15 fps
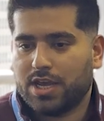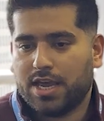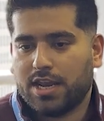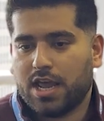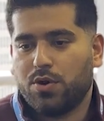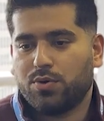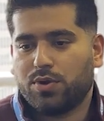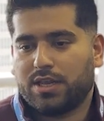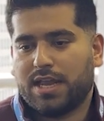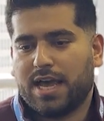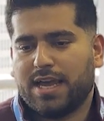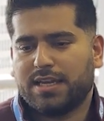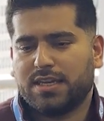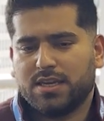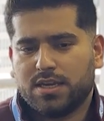and how can
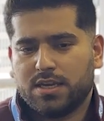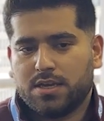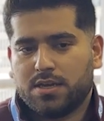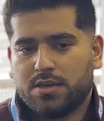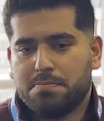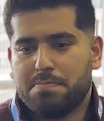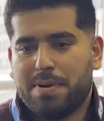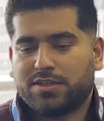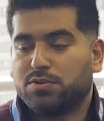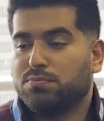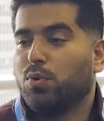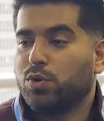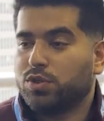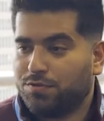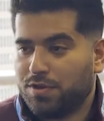I better
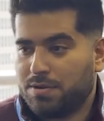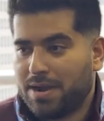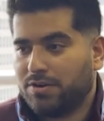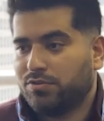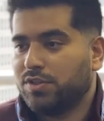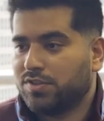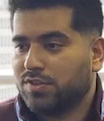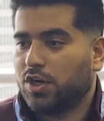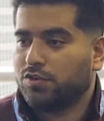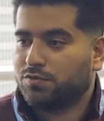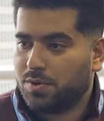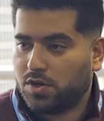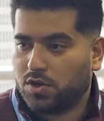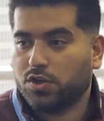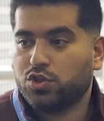motivate my research
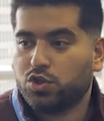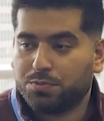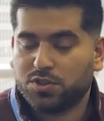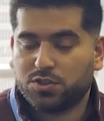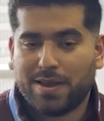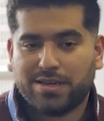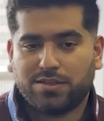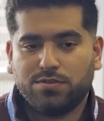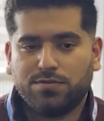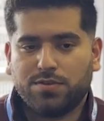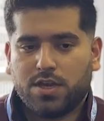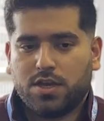from an industrial perspective.